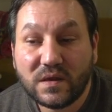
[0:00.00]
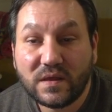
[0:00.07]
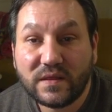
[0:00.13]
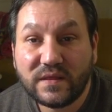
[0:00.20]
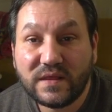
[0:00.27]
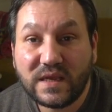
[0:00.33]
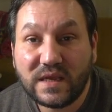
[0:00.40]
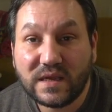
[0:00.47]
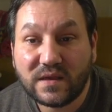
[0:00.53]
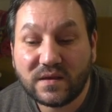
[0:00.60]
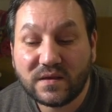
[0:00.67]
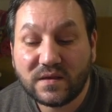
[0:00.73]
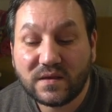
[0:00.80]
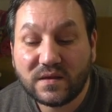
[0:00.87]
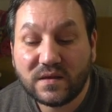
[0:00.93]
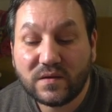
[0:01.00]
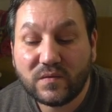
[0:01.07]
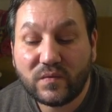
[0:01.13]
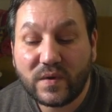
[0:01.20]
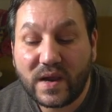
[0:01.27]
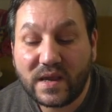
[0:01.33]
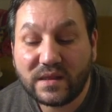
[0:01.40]
D.
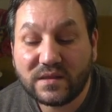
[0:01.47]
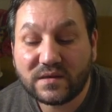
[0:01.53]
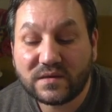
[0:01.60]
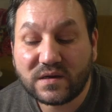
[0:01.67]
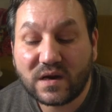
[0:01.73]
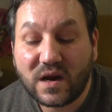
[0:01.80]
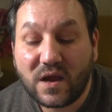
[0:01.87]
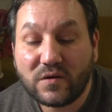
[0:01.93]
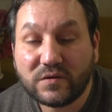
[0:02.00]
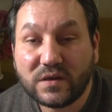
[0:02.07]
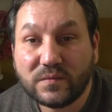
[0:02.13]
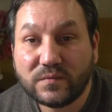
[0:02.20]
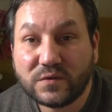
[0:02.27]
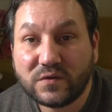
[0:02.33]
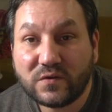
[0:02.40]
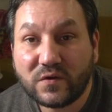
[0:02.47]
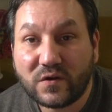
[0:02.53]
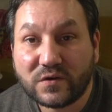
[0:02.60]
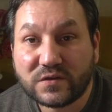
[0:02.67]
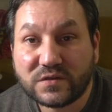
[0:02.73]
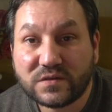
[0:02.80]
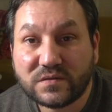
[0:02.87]
Wait and allow them to
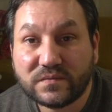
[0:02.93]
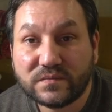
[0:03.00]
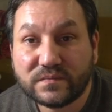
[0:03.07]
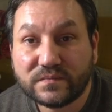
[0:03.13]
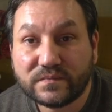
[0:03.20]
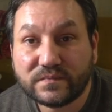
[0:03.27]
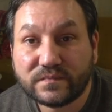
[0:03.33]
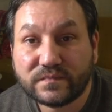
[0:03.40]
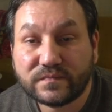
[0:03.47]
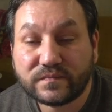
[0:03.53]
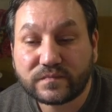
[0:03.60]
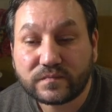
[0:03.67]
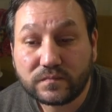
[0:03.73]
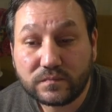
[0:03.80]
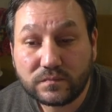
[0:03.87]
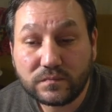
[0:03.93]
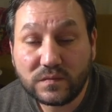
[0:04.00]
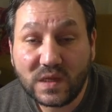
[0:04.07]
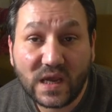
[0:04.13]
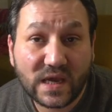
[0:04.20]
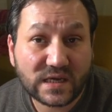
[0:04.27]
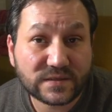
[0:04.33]
cross.
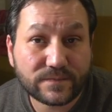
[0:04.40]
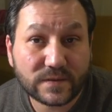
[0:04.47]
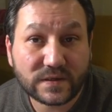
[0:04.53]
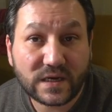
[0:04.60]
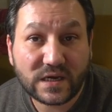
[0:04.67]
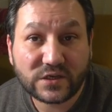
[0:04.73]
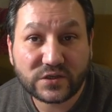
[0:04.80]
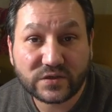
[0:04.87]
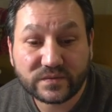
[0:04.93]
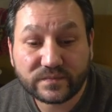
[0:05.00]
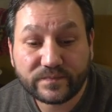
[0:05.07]
Explanation.